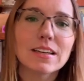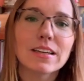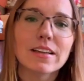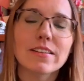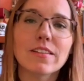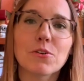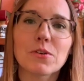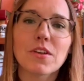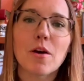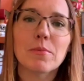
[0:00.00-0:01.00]
Then there was
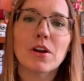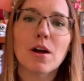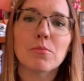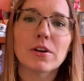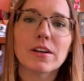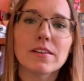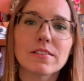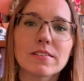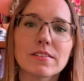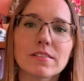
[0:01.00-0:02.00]
Ahmaud Arbery,
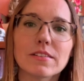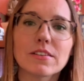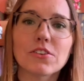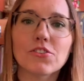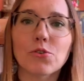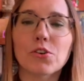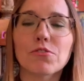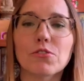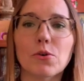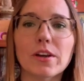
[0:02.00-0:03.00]
George
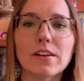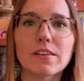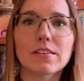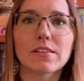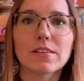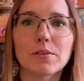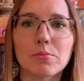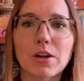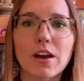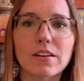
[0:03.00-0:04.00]
Floyd,
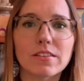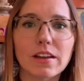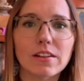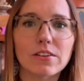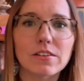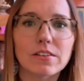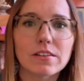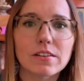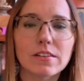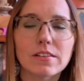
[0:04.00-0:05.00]
Breonna Taylor,
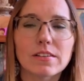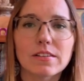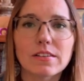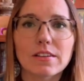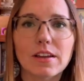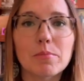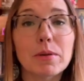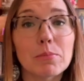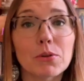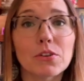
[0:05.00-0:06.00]
and
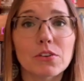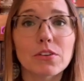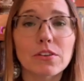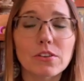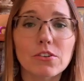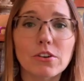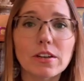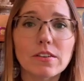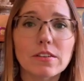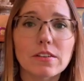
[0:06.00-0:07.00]
people took to the
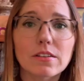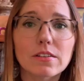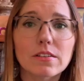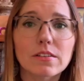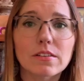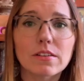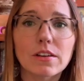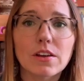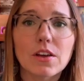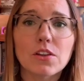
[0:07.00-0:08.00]
streets.
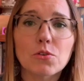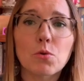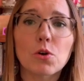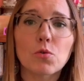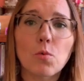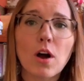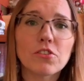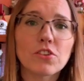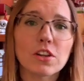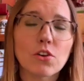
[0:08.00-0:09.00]
The world
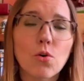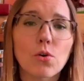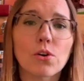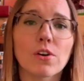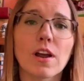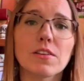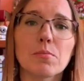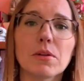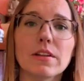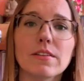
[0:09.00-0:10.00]
watched in horror as
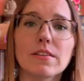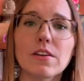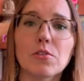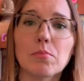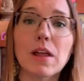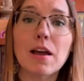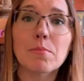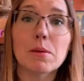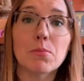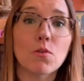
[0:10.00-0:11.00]
police killed Black
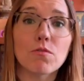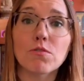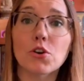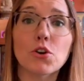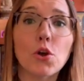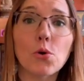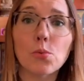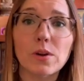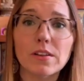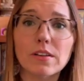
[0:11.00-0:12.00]
people for no
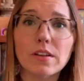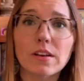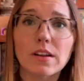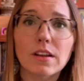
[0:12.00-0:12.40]
reason,